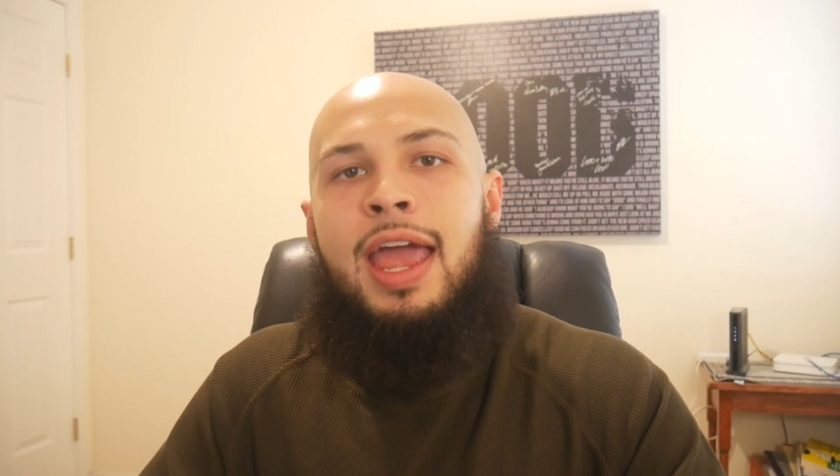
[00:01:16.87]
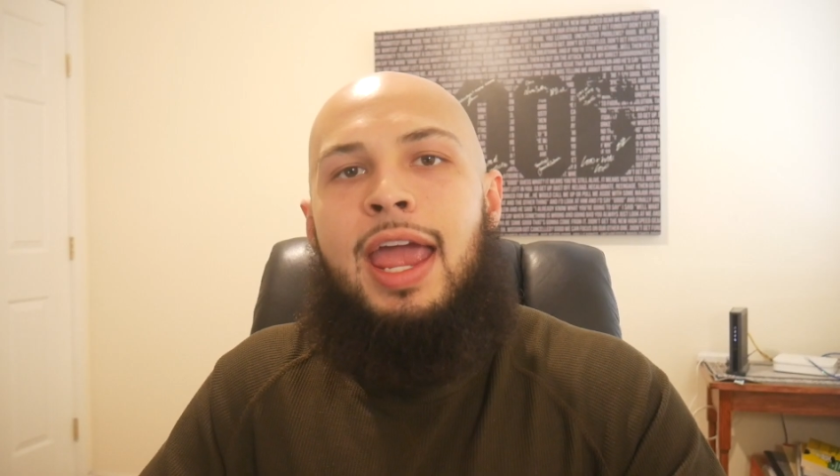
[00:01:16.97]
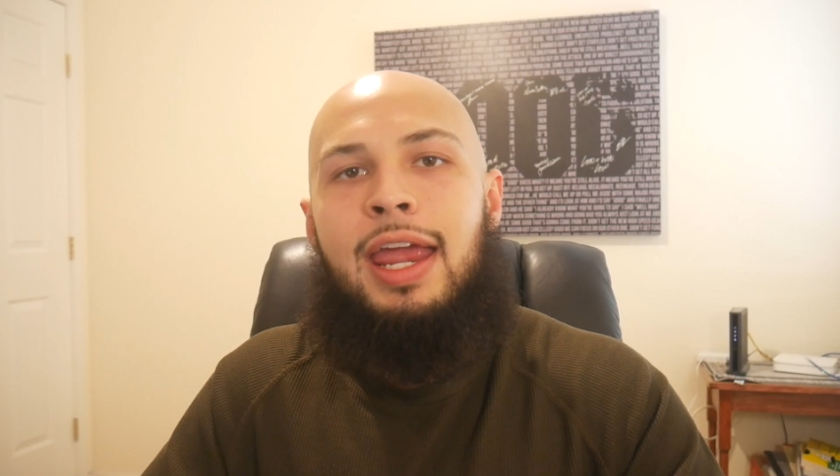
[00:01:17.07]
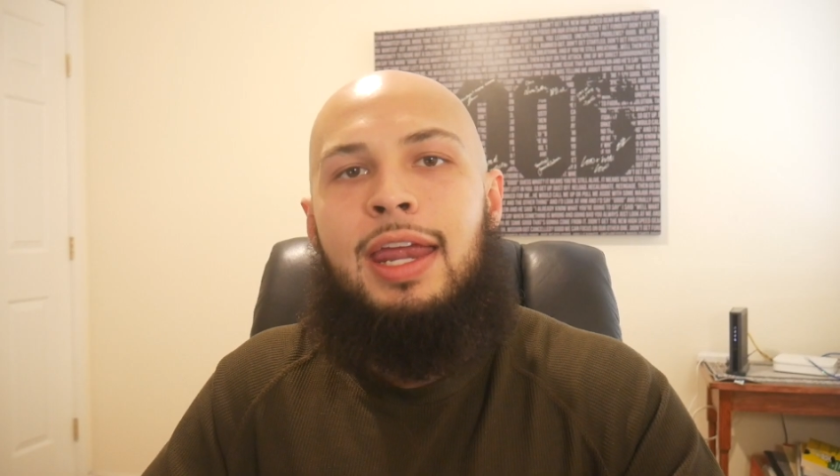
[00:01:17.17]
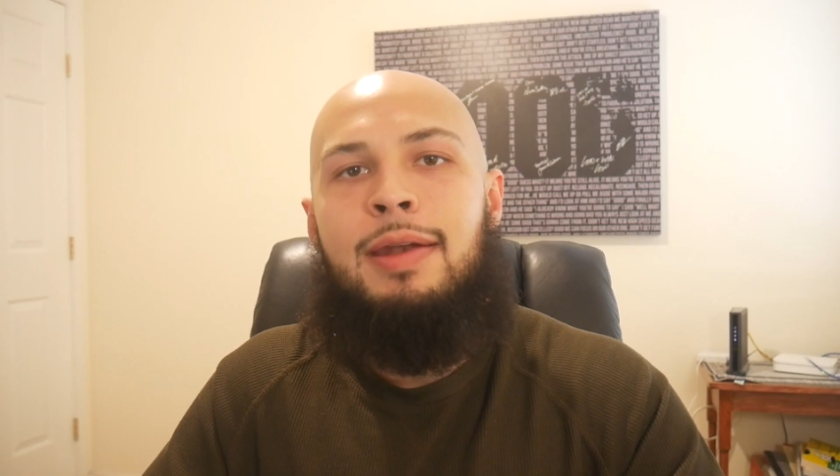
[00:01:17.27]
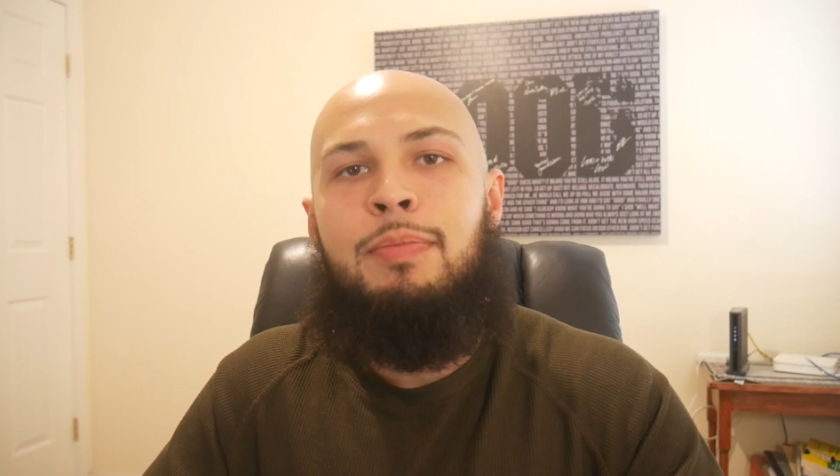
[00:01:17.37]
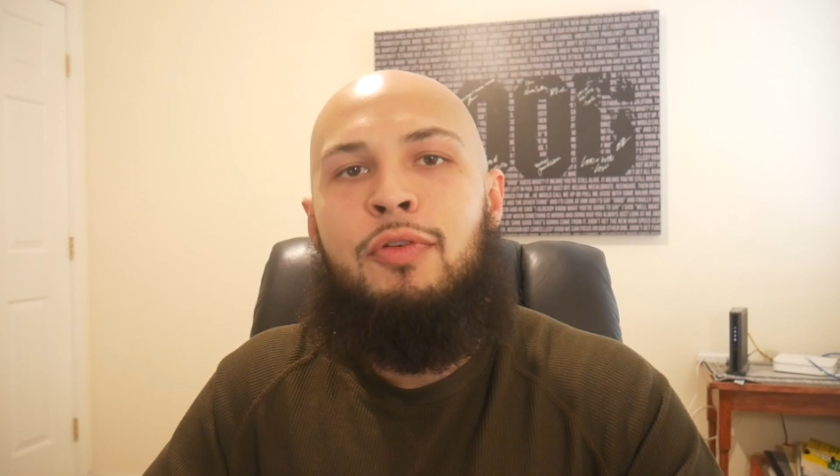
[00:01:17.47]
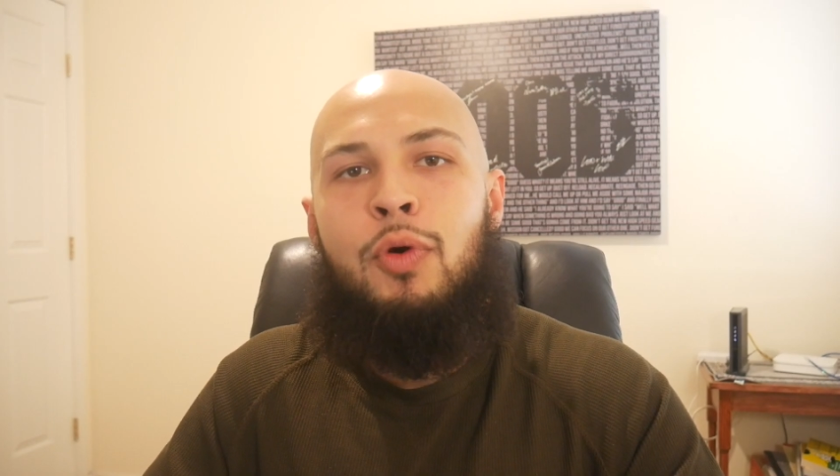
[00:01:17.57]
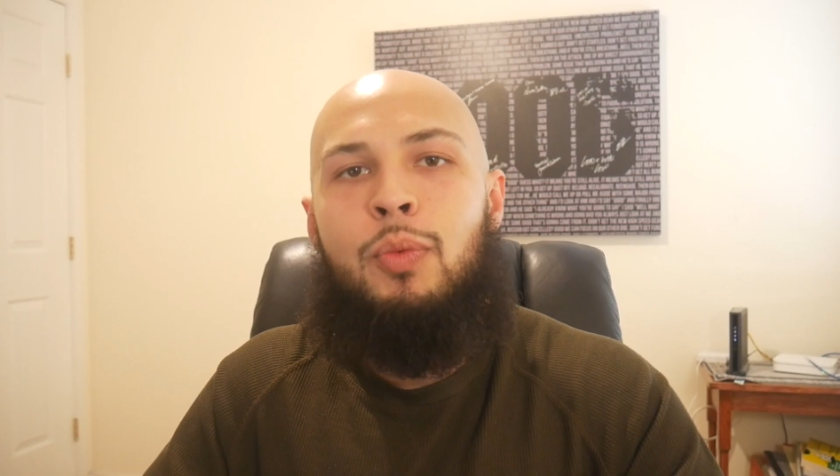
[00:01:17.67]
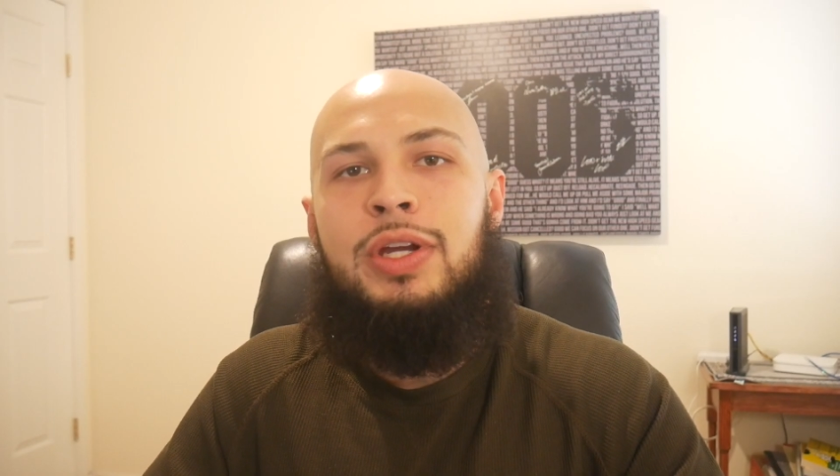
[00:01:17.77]
and
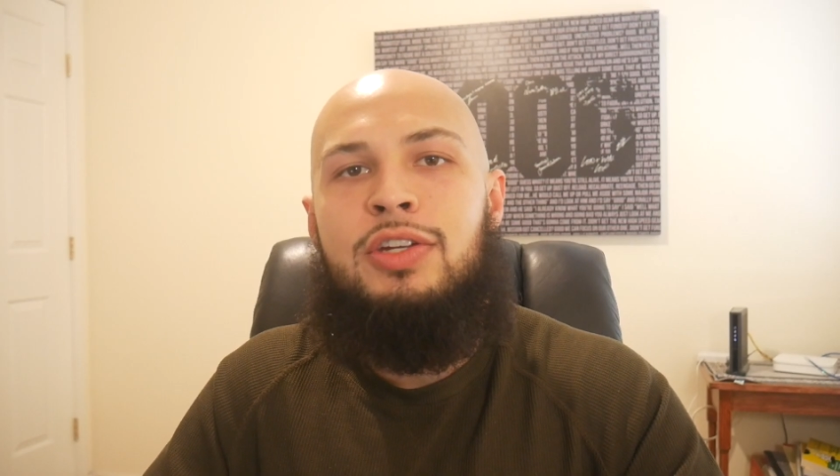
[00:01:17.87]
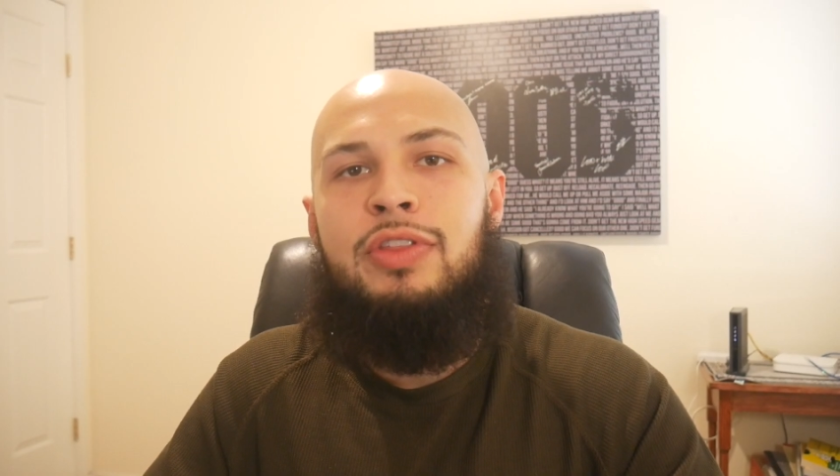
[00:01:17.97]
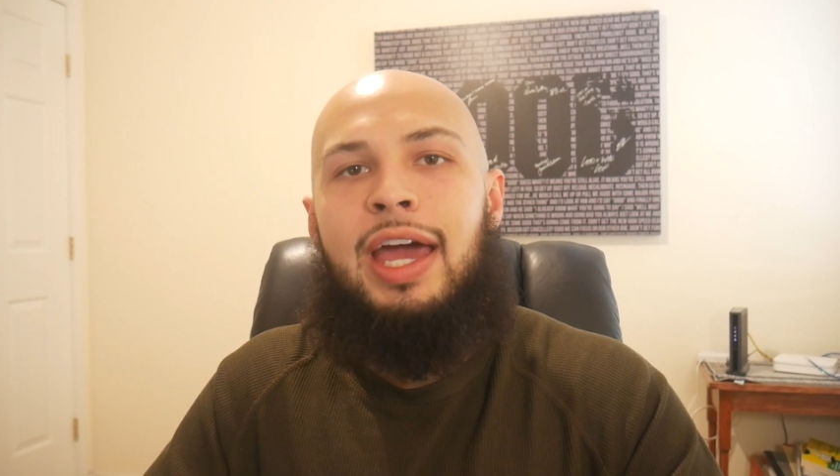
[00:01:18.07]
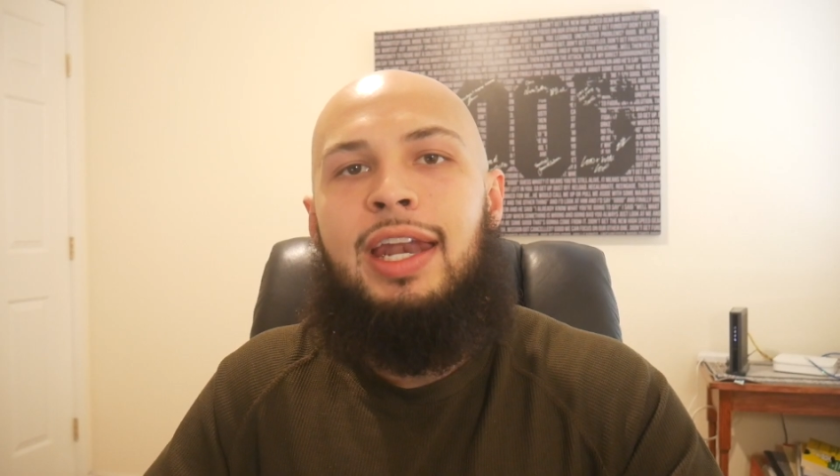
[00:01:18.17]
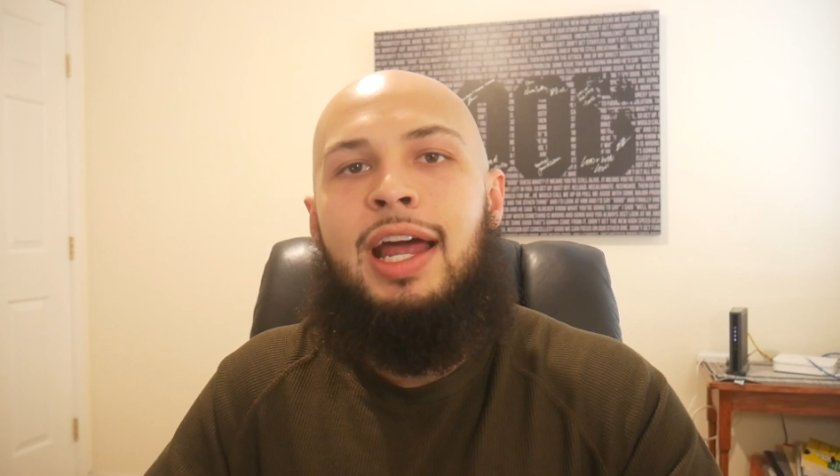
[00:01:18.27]
before we do that,